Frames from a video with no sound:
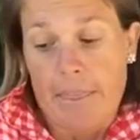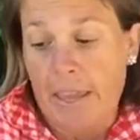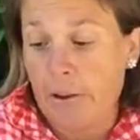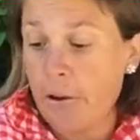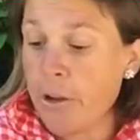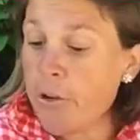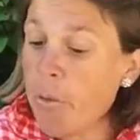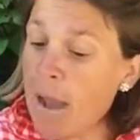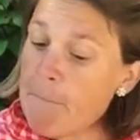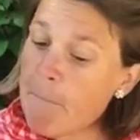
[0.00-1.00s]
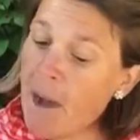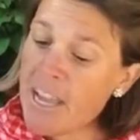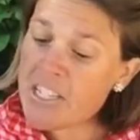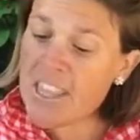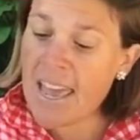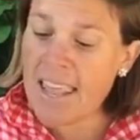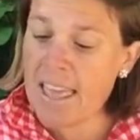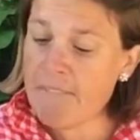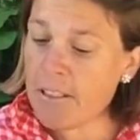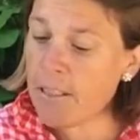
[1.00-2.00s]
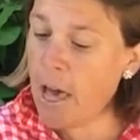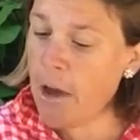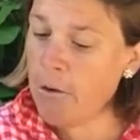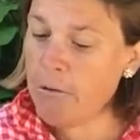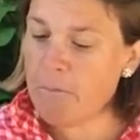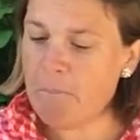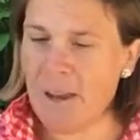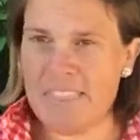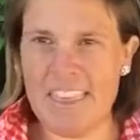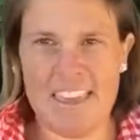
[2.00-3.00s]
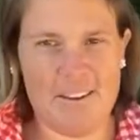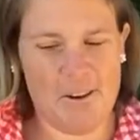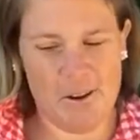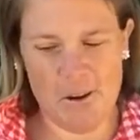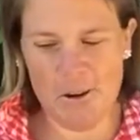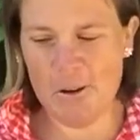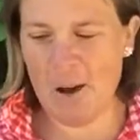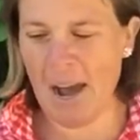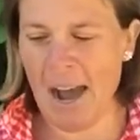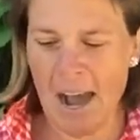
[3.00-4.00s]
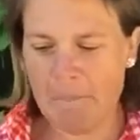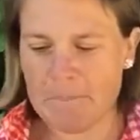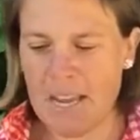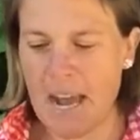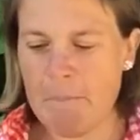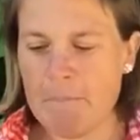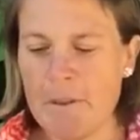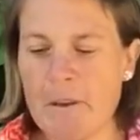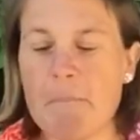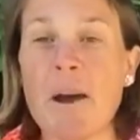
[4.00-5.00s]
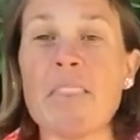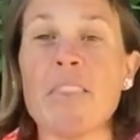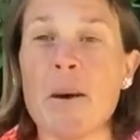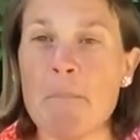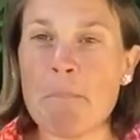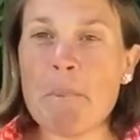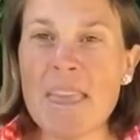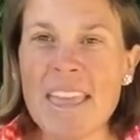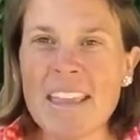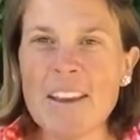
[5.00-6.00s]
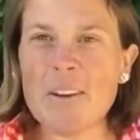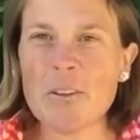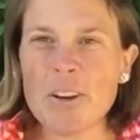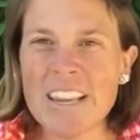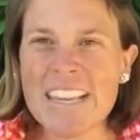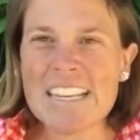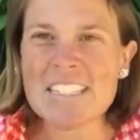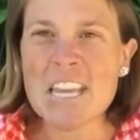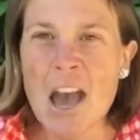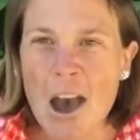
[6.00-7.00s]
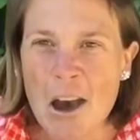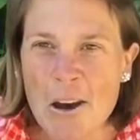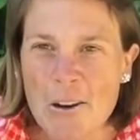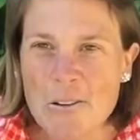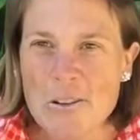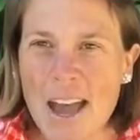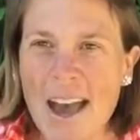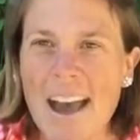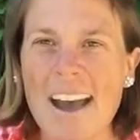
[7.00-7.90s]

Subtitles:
They couldn't quite budge that heavy load, but then who hopped up but the big green toad?